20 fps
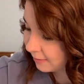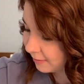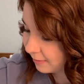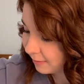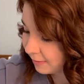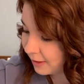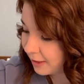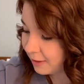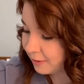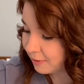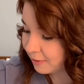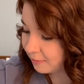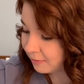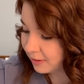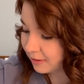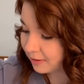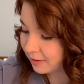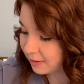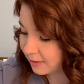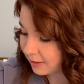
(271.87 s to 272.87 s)
he knows
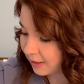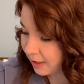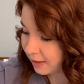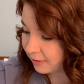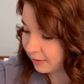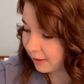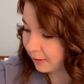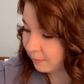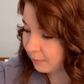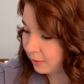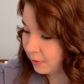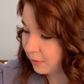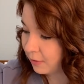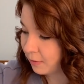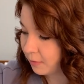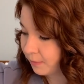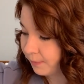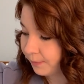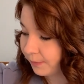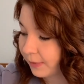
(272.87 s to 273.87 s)
it's a sad time
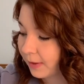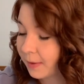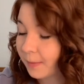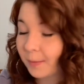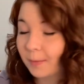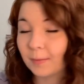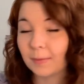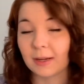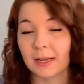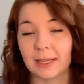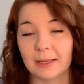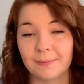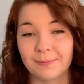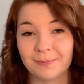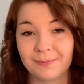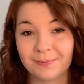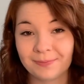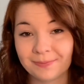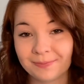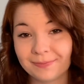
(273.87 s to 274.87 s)
too, but
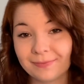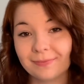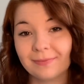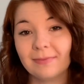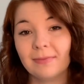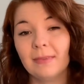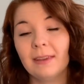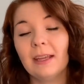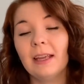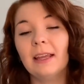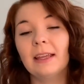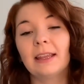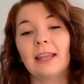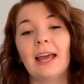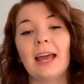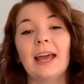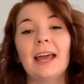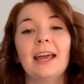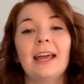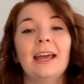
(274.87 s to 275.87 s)

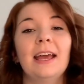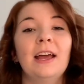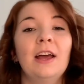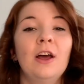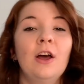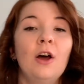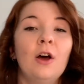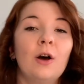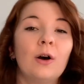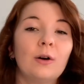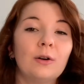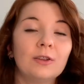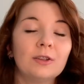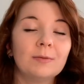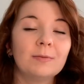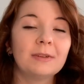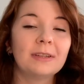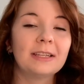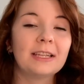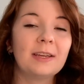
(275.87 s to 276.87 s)
they
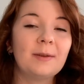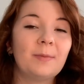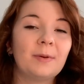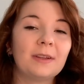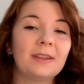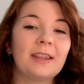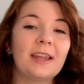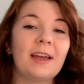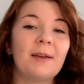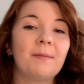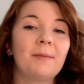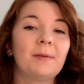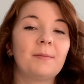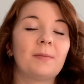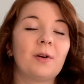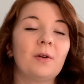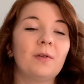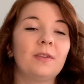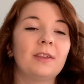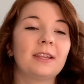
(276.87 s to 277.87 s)
ultimately put them
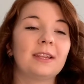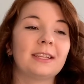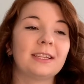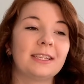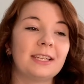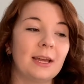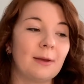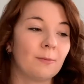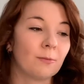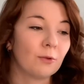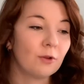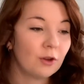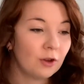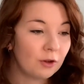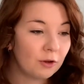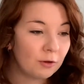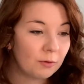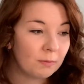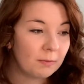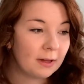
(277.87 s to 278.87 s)
both in the same
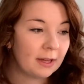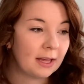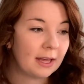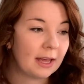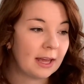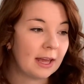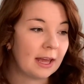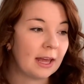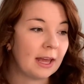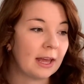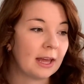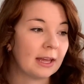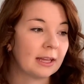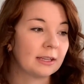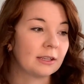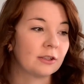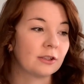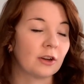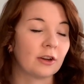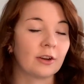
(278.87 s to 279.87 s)
room and
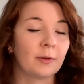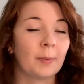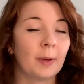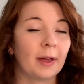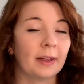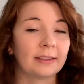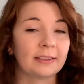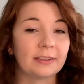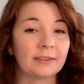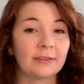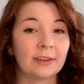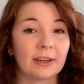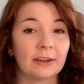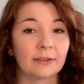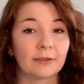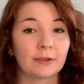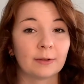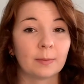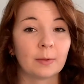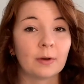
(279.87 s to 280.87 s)
started palliative care
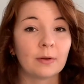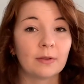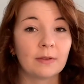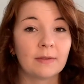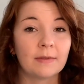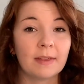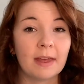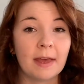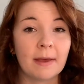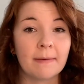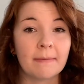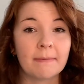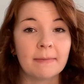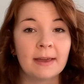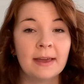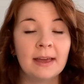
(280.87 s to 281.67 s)
for both of them